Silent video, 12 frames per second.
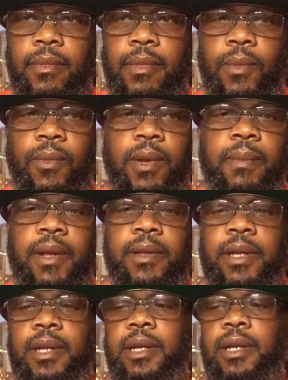And what about
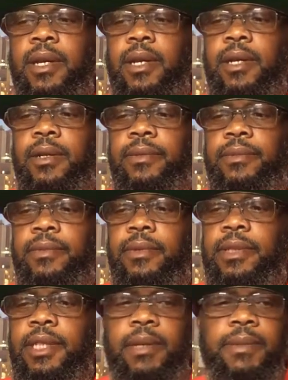the
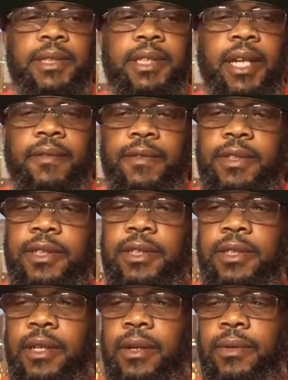team in San
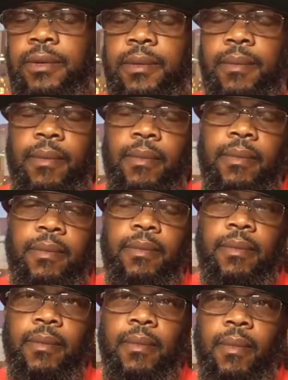Francisco
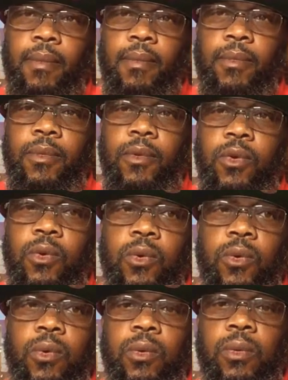
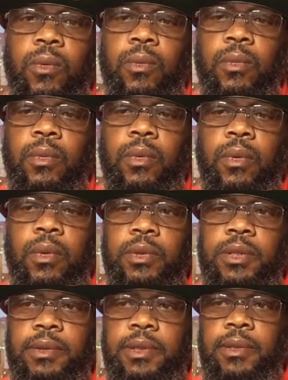who
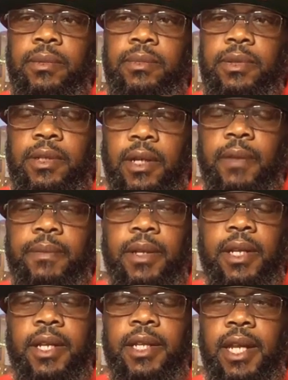took up the
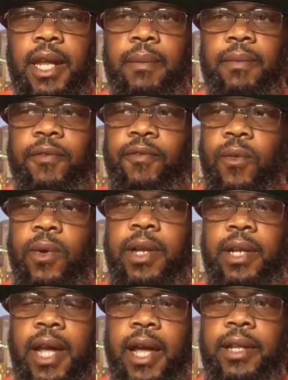nickname the
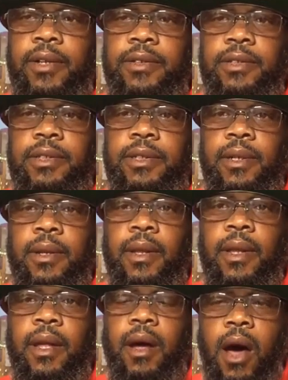49ers,
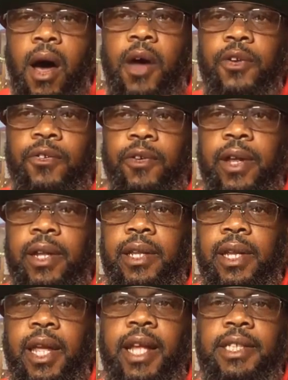honoring
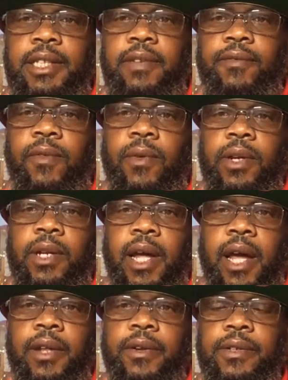the
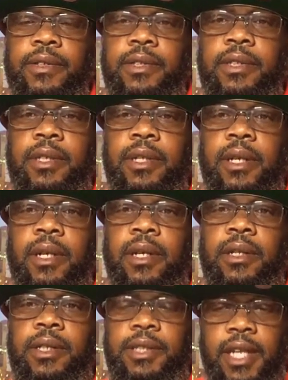1849ers,
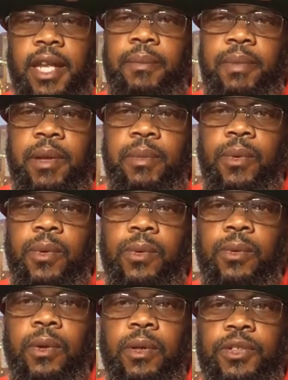the same people
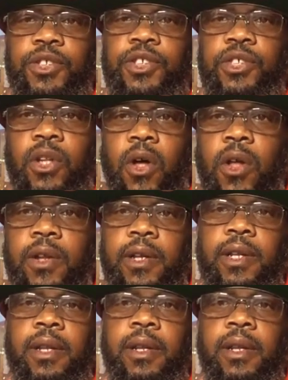who slaughtered